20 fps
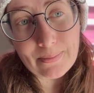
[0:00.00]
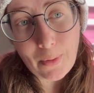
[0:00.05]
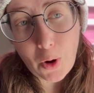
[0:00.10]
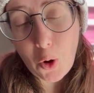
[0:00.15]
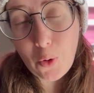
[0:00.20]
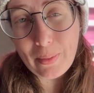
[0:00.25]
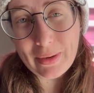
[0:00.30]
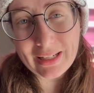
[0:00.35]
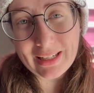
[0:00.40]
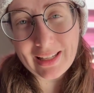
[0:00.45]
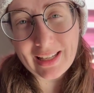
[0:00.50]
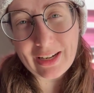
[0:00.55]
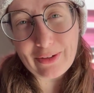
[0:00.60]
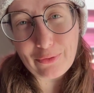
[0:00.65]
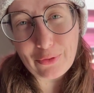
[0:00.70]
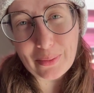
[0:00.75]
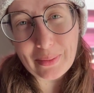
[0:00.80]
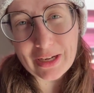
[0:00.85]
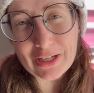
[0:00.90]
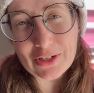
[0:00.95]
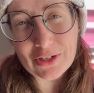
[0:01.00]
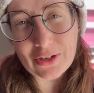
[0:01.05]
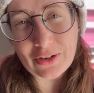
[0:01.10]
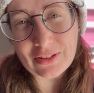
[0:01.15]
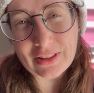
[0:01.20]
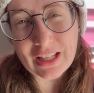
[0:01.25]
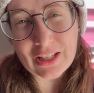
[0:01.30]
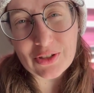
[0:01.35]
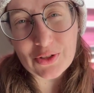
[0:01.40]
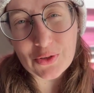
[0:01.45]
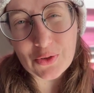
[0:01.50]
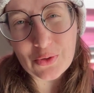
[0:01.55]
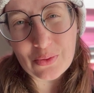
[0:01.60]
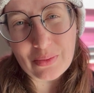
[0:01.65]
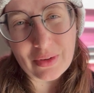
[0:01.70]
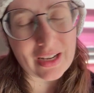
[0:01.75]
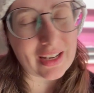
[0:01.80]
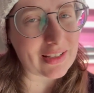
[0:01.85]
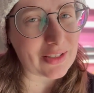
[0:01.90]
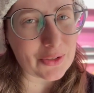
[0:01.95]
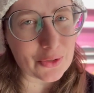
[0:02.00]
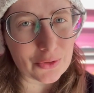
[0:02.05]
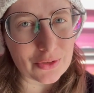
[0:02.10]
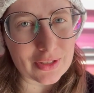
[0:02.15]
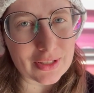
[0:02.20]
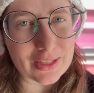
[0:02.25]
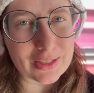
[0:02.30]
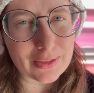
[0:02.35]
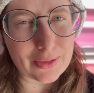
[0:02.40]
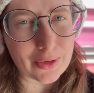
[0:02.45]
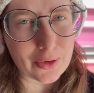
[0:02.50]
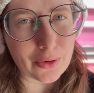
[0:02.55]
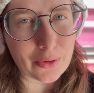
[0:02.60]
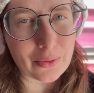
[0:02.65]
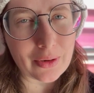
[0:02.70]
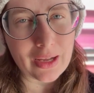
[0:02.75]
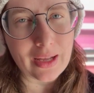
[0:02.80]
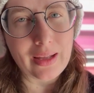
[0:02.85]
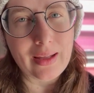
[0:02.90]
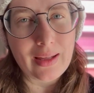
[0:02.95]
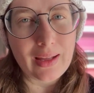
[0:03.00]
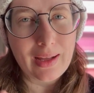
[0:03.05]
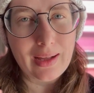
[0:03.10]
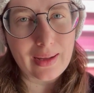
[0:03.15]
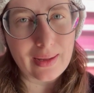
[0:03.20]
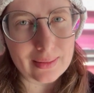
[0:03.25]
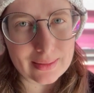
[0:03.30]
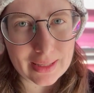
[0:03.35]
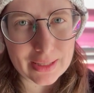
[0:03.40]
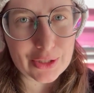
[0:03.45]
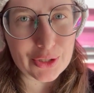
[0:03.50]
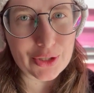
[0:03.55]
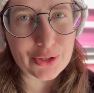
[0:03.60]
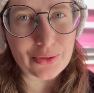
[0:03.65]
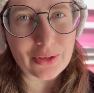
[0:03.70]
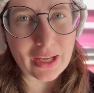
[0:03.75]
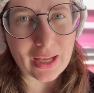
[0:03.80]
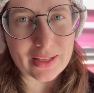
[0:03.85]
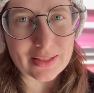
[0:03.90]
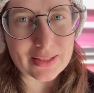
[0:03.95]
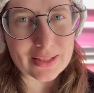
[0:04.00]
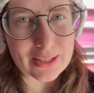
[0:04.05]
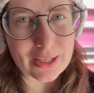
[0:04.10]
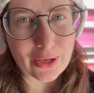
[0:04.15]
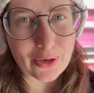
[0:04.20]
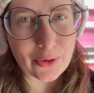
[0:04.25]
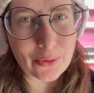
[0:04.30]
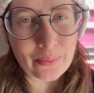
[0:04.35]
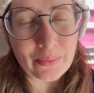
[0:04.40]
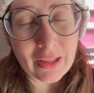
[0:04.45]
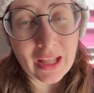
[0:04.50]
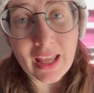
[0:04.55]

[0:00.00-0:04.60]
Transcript: hoping to get information on that soon, but as soon as I know, I'll let you guys know.